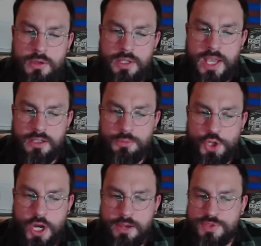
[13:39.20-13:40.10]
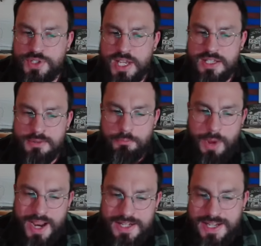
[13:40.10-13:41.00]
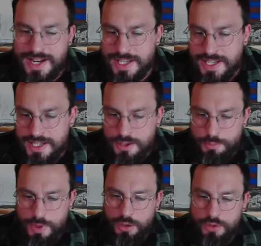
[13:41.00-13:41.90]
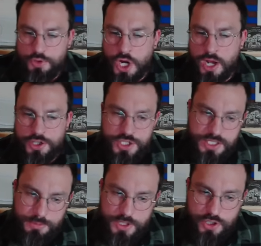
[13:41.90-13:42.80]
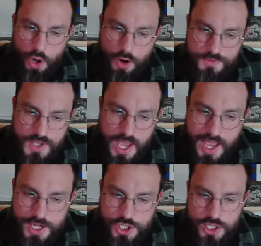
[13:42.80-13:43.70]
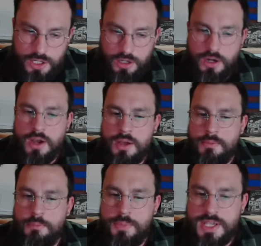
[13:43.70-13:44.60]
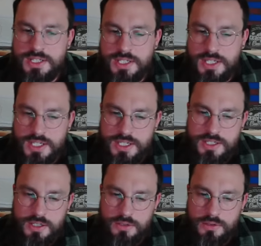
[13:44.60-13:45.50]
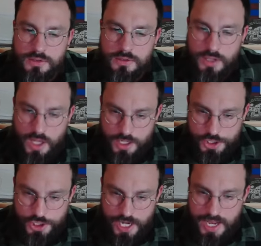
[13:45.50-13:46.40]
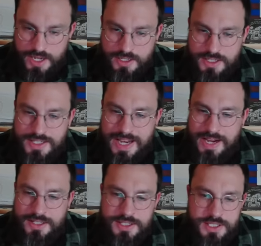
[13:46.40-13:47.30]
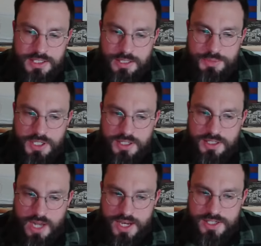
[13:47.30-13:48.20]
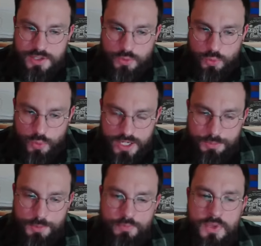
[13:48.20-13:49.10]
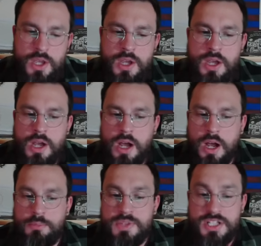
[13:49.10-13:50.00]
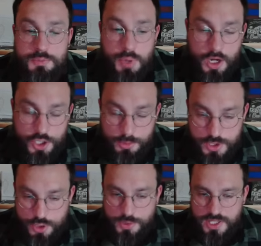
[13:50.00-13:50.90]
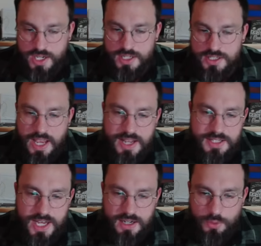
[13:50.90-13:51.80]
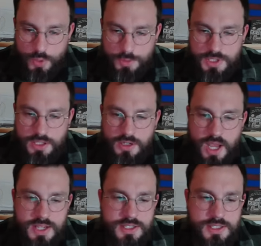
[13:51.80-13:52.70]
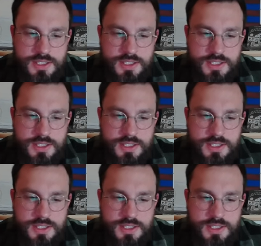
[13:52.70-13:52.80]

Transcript: Caleb James says, Mike Dana getting the better of Josh Simmons off the edge here, missed his lunch, and Dana slipped a nice rip. Missed his punch, I'm assuming that is, and Dana slipped a nice